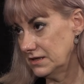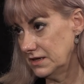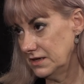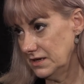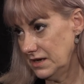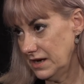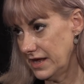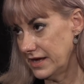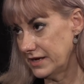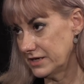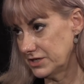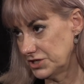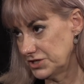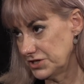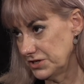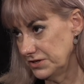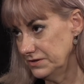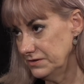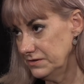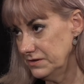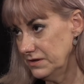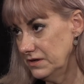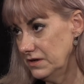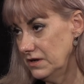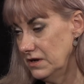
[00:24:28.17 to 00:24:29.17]

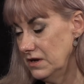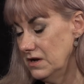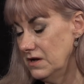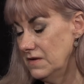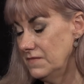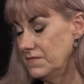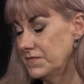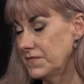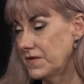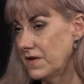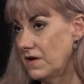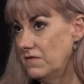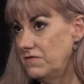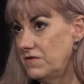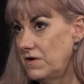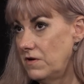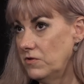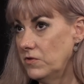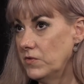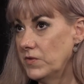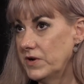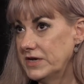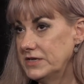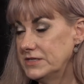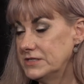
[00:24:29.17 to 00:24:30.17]
collection of
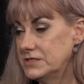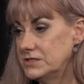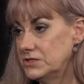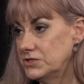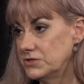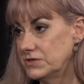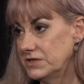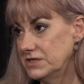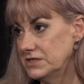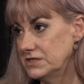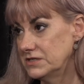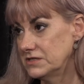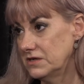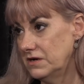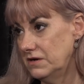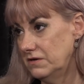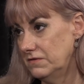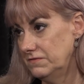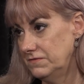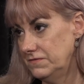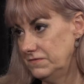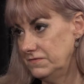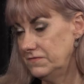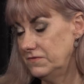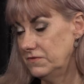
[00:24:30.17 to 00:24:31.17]
oral histories
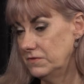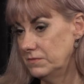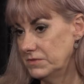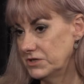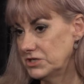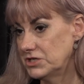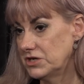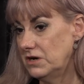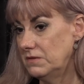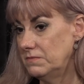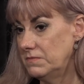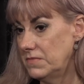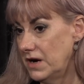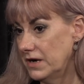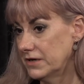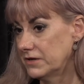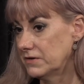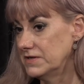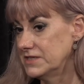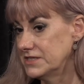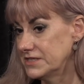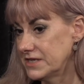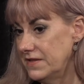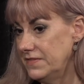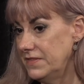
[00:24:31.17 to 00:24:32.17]
of former child
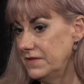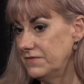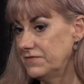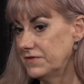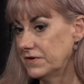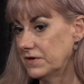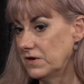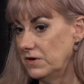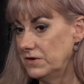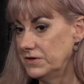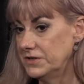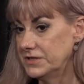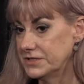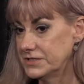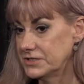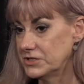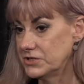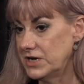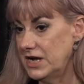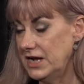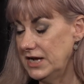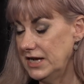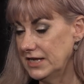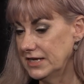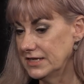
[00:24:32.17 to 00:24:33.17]
migrants and the forgotten
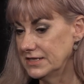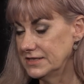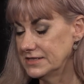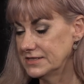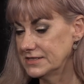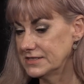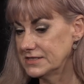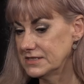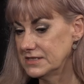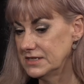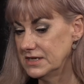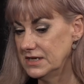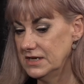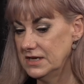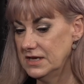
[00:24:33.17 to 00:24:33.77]
Australians.